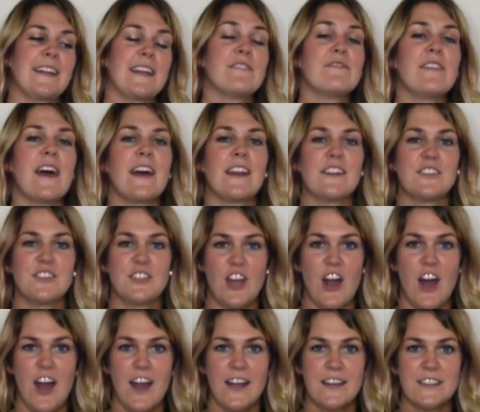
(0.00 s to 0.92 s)
give that a
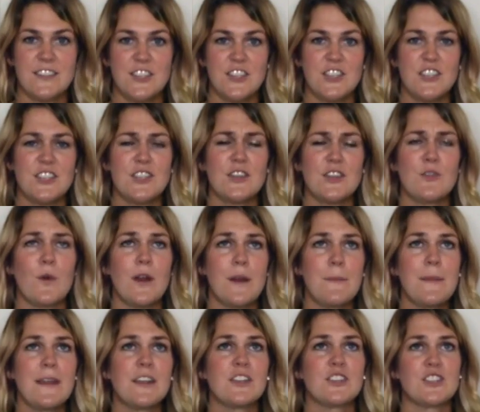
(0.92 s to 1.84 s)
shot. You want
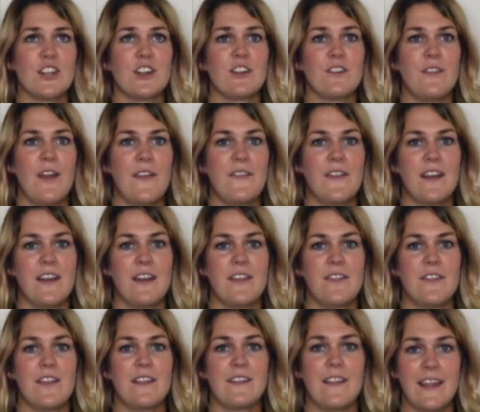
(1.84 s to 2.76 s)
to make sure
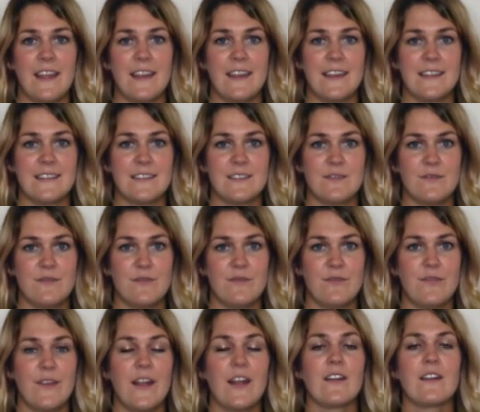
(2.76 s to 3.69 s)
that the link is
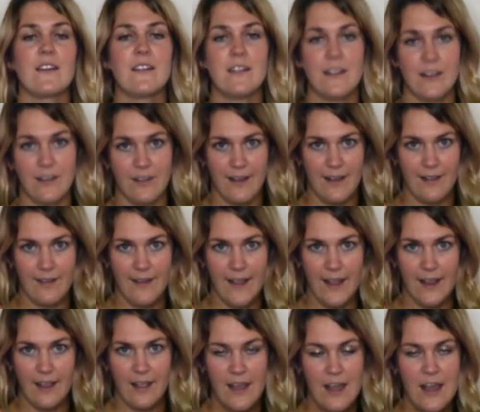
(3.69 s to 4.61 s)
very clearly a
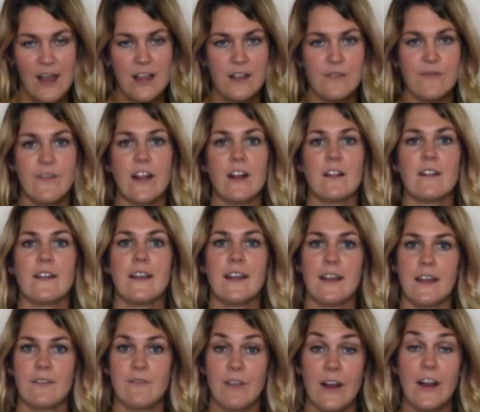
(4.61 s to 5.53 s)
link,
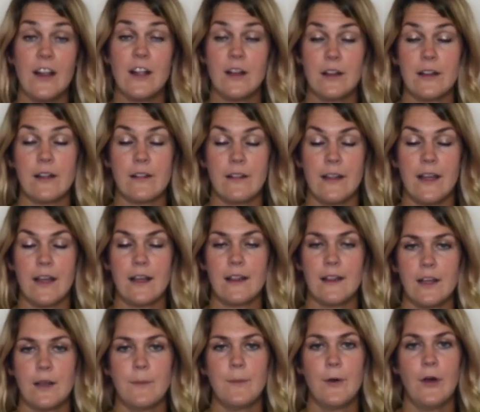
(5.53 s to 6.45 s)
very, very clearly a
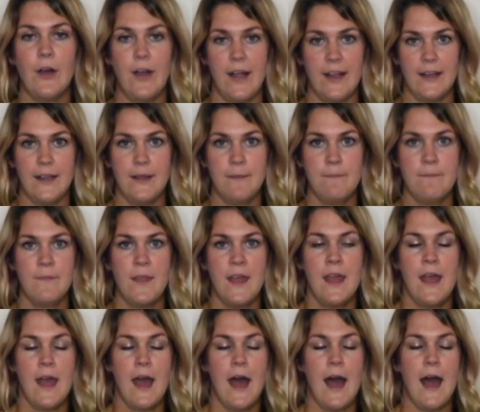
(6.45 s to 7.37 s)
clickable item,
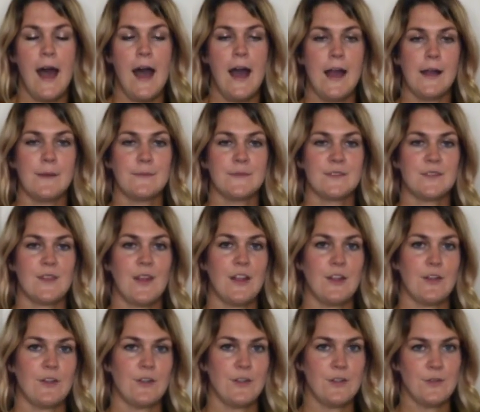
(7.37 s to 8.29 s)
so
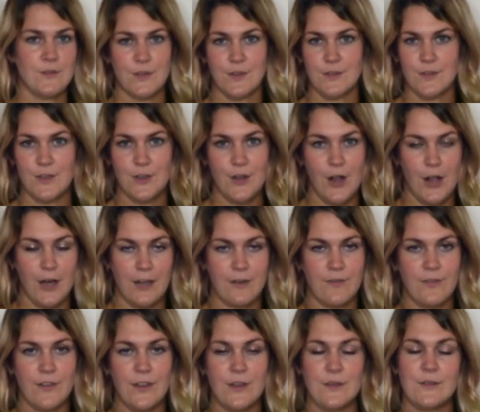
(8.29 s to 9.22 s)
that your users are not
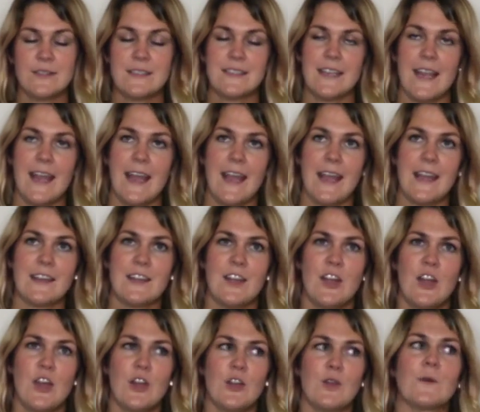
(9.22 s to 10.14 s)
confused. And
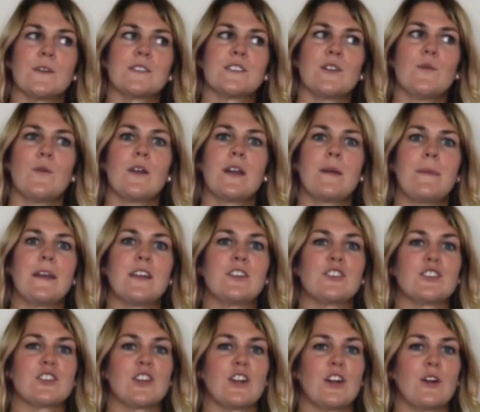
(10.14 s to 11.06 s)
you also want to make
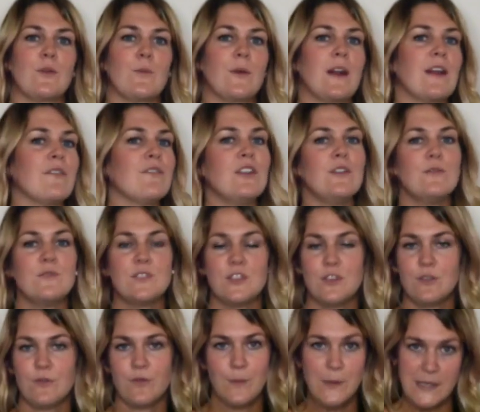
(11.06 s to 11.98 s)
sure, whatever you
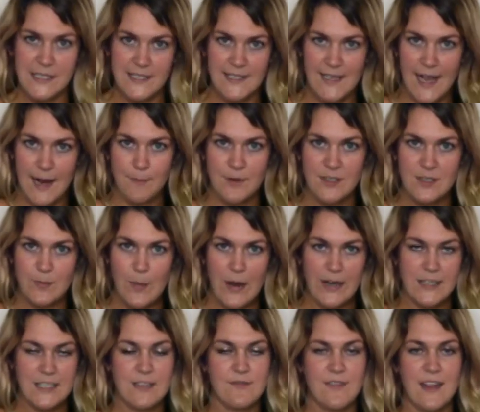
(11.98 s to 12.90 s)
do from a design
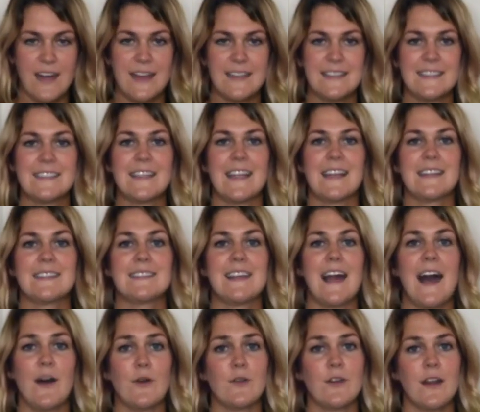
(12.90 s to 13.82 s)
perspective, that it stands
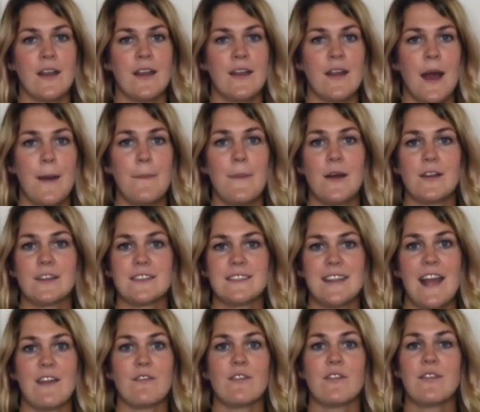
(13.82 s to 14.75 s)
out
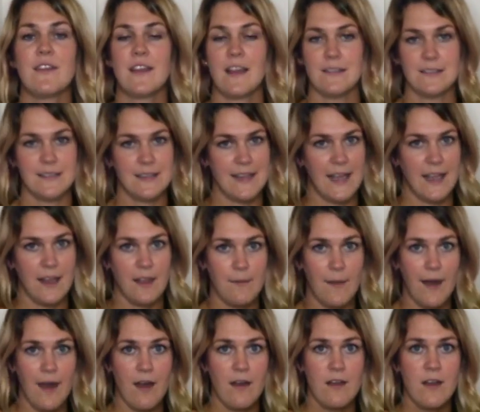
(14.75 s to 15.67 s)
amongst everything else in that
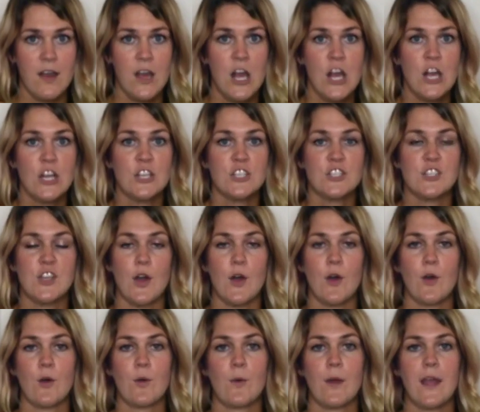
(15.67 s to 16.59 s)
email.
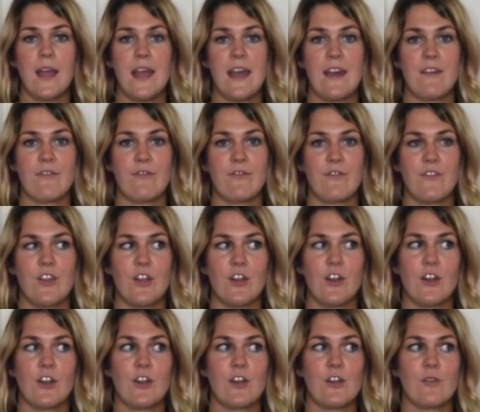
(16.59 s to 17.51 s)
So if
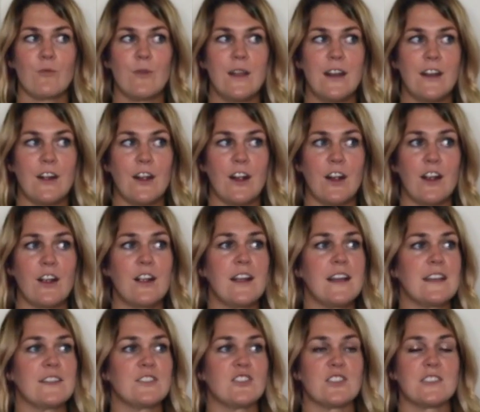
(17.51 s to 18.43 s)
your reader
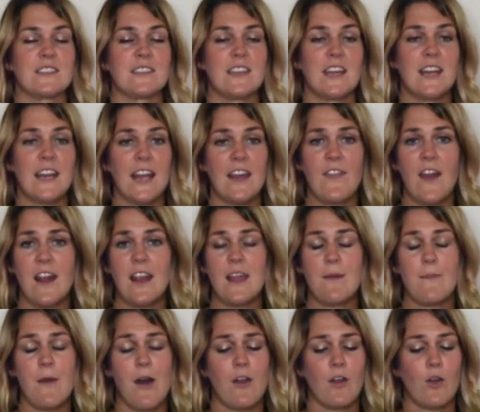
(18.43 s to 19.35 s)
is just going to get that
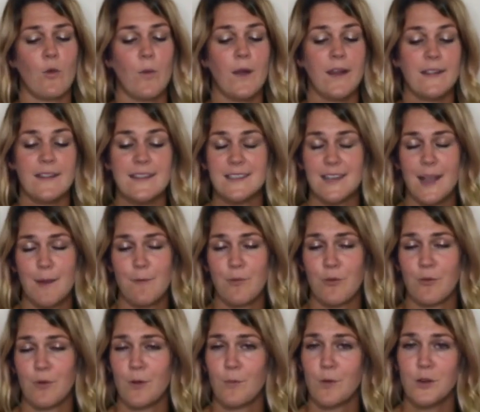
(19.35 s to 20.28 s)
email and quickly skim
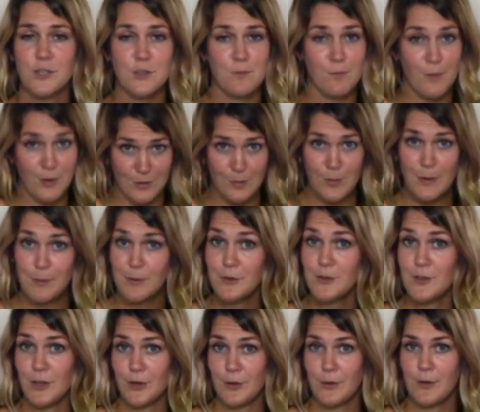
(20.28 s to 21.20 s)
through it, which most people
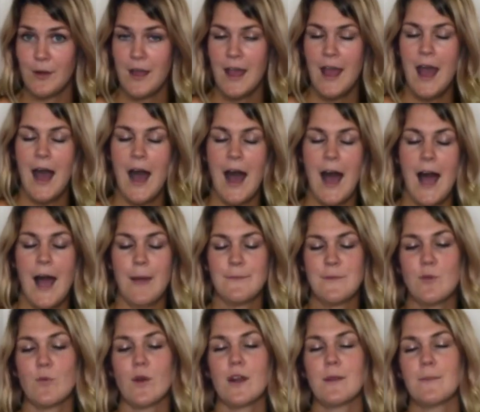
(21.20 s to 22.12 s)
do,
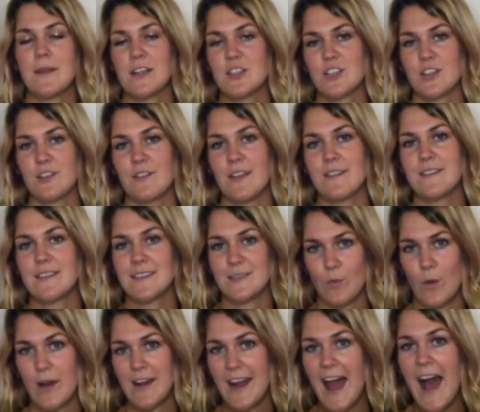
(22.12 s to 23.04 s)
you want to make sure that
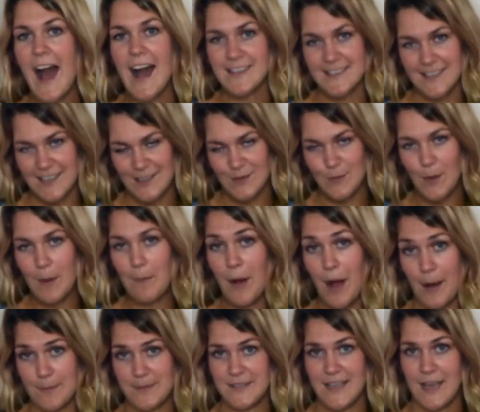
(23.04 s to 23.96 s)
this one ask is what
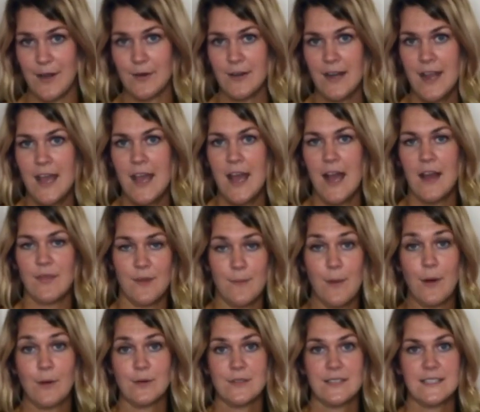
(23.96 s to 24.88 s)
pops out the
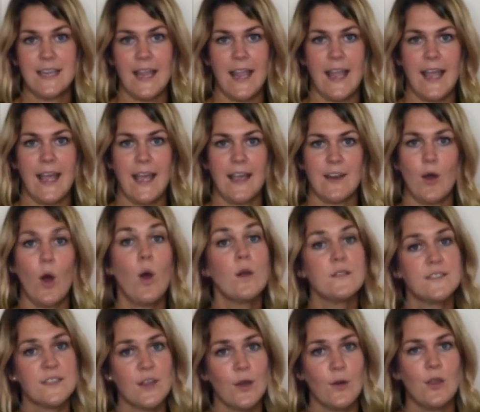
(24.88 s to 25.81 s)
most. And
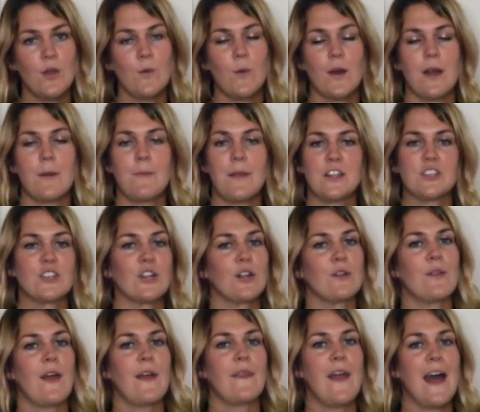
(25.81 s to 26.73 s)
also, you want to make
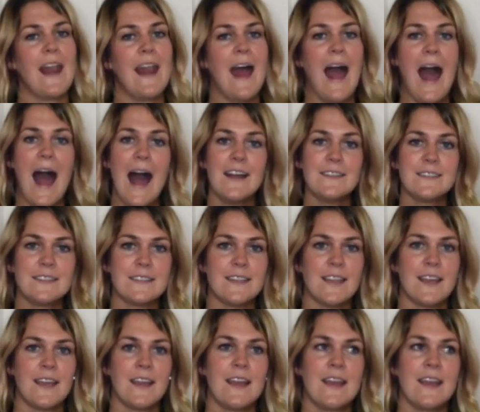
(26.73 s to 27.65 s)
sure that that ask